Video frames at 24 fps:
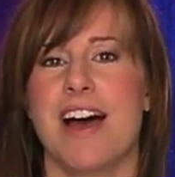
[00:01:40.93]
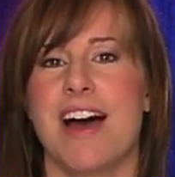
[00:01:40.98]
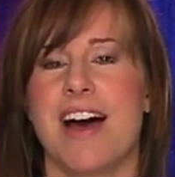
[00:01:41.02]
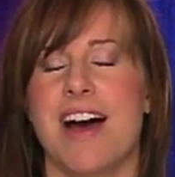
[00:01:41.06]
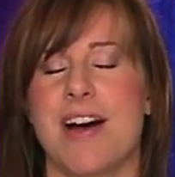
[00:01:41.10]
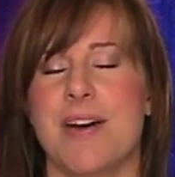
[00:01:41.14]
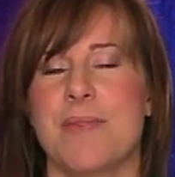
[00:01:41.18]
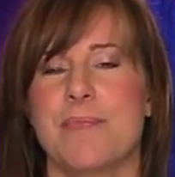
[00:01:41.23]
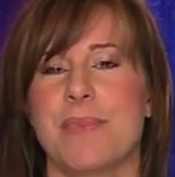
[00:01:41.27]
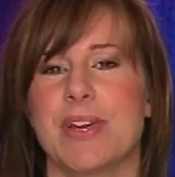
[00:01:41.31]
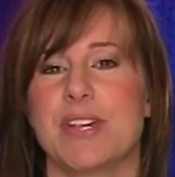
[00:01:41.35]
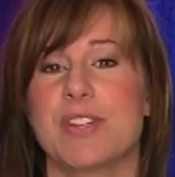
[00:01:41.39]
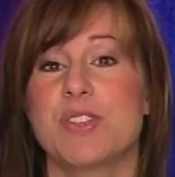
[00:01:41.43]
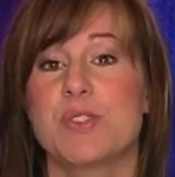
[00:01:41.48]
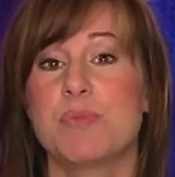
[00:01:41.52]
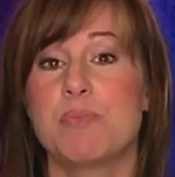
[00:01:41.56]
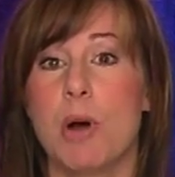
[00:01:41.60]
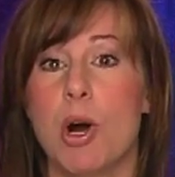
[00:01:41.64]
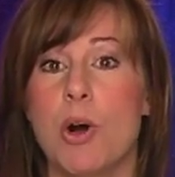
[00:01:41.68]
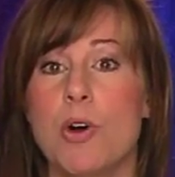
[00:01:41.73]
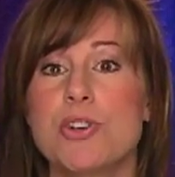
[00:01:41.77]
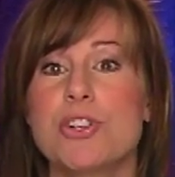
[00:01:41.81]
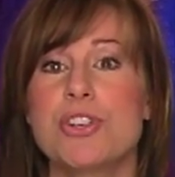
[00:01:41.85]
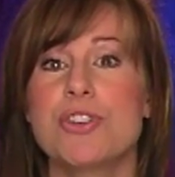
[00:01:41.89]
um,
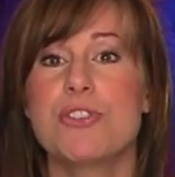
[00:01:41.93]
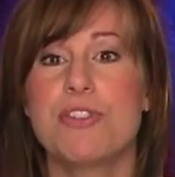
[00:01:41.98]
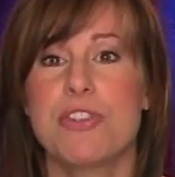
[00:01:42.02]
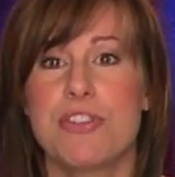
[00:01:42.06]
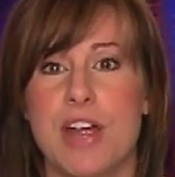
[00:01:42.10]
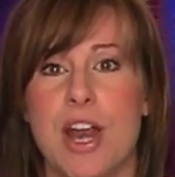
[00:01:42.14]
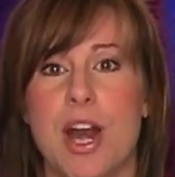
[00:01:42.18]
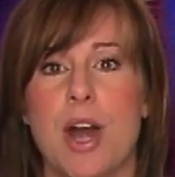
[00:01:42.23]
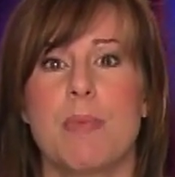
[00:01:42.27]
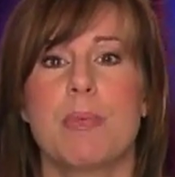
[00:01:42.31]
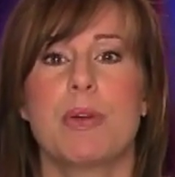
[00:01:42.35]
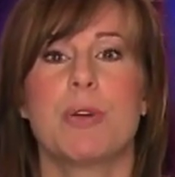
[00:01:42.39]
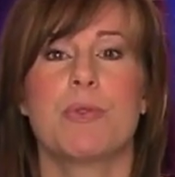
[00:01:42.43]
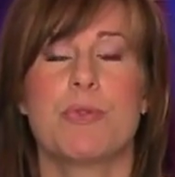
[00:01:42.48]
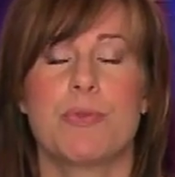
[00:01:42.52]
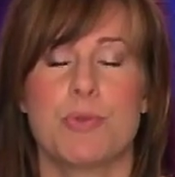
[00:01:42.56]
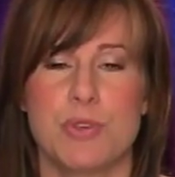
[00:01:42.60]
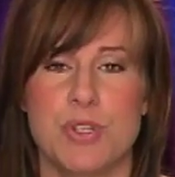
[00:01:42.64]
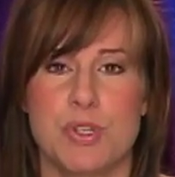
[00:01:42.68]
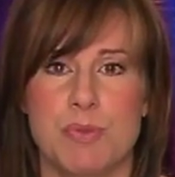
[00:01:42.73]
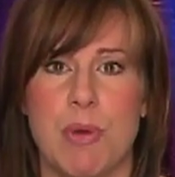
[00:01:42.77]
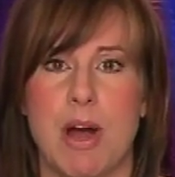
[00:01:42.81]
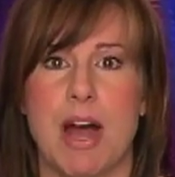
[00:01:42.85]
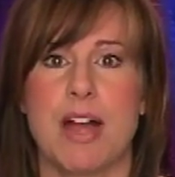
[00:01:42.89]
exposure therapy with
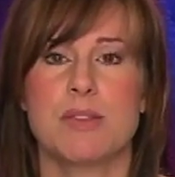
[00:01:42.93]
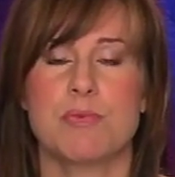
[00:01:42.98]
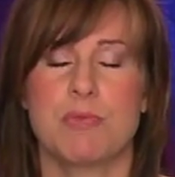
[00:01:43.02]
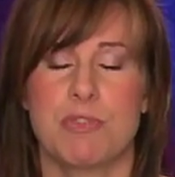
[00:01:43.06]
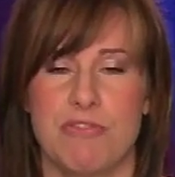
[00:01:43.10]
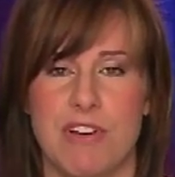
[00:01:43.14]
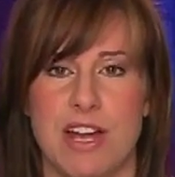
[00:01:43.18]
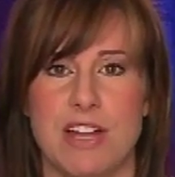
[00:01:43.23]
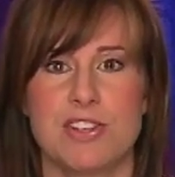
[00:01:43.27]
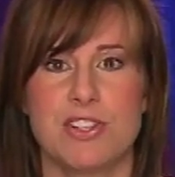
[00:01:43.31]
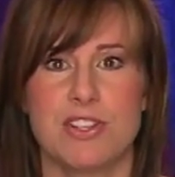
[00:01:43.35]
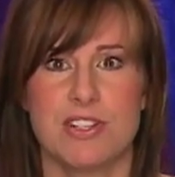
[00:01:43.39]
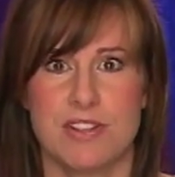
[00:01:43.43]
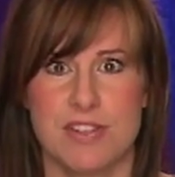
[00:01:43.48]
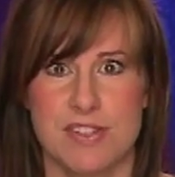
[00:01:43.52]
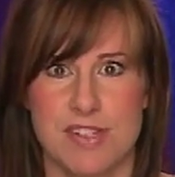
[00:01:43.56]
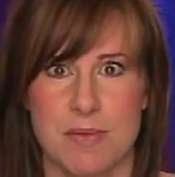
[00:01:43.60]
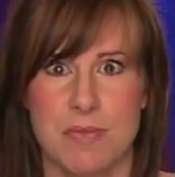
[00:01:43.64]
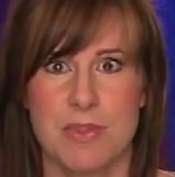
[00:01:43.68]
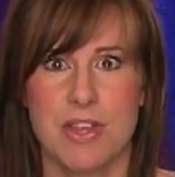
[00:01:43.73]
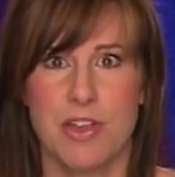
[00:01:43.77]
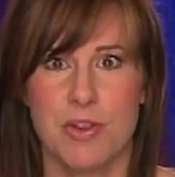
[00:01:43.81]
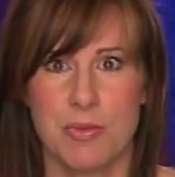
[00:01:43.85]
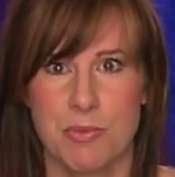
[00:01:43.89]
response prevention, and
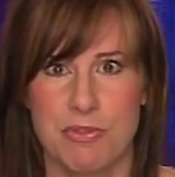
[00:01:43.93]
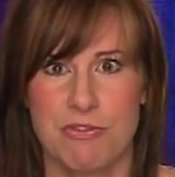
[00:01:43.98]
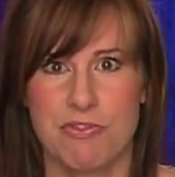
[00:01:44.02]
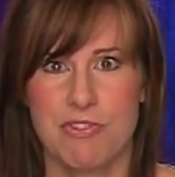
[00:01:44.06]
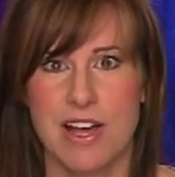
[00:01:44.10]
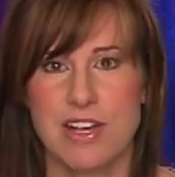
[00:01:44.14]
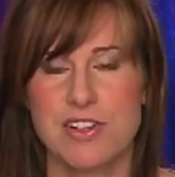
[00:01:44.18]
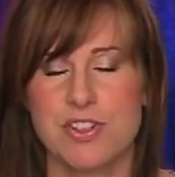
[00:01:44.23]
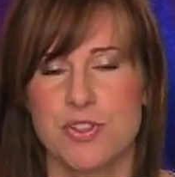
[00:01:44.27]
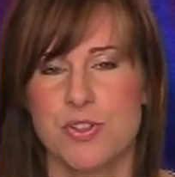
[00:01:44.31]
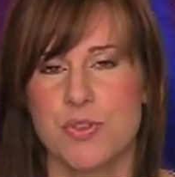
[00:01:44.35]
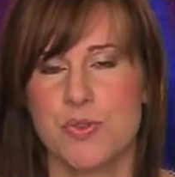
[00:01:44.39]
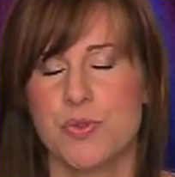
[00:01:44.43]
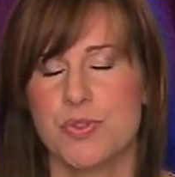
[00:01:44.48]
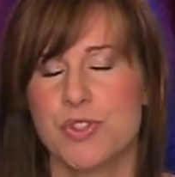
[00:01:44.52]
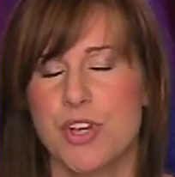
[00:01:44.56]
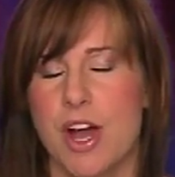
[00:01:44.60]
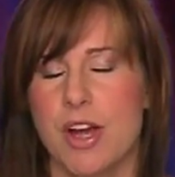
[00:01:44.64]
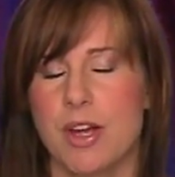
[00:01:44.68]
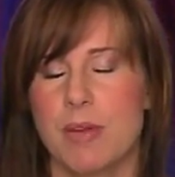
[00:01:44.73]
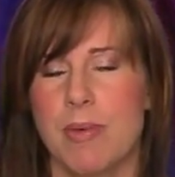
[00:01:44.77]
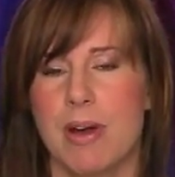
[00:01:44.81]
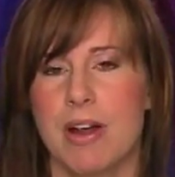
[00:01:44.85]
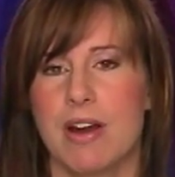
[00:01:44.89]
some of the other professionals will
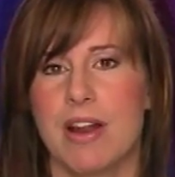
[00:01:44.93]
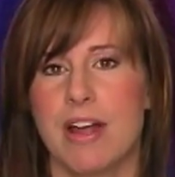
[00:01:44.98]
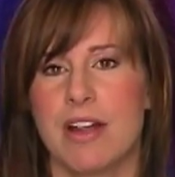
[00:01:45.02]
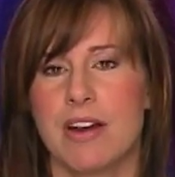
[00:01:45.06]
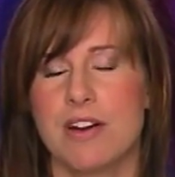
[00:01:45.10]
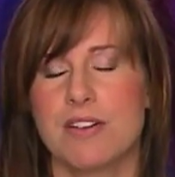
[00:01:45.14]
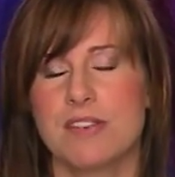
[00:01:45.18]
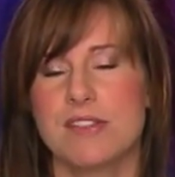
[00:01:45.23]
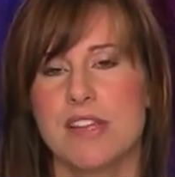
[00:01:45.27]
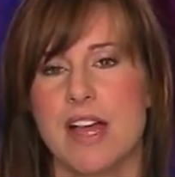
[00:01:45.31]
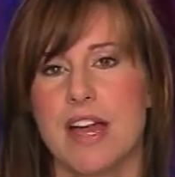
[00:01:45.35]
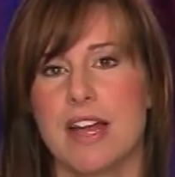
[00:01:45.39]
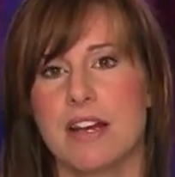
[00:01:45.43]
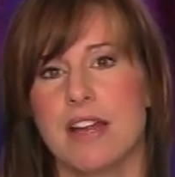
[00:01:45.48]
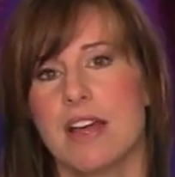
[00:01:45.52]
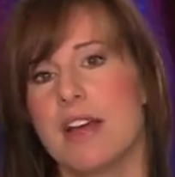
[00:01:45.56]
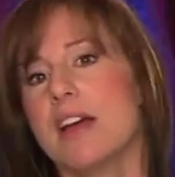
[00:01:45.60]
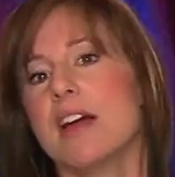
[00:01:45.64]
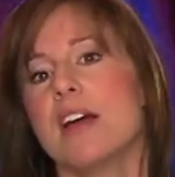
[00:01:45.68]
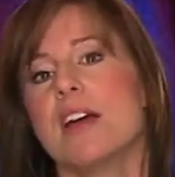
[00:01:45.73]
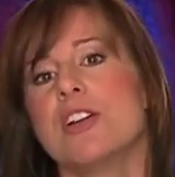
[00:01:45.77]
talk about it on our site.